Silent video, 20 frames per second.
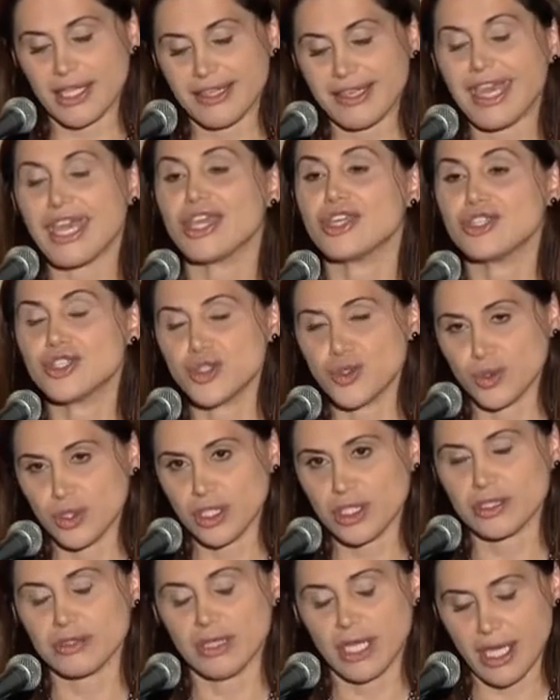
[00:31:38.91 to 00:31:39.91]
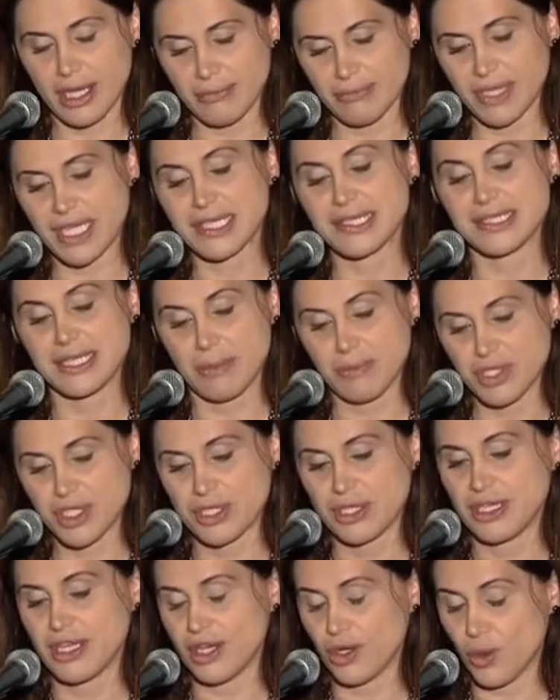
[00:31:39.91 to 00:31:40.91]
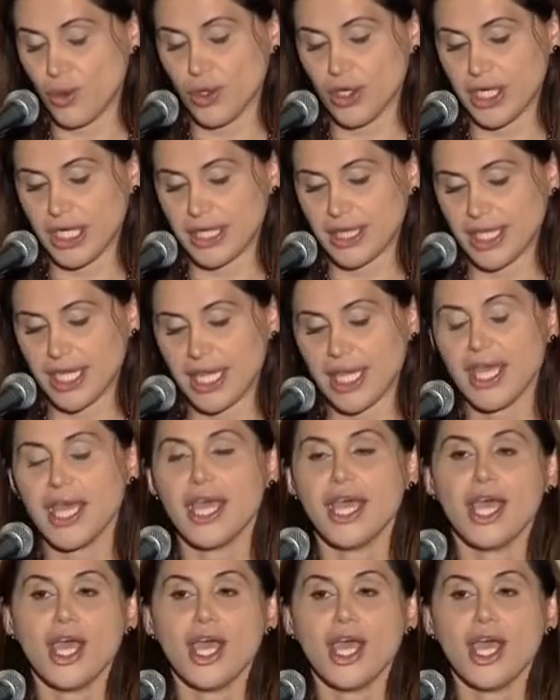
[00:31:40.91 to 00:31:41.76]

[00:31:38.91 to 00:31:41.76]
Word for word: gauge your um, consumption accordingly.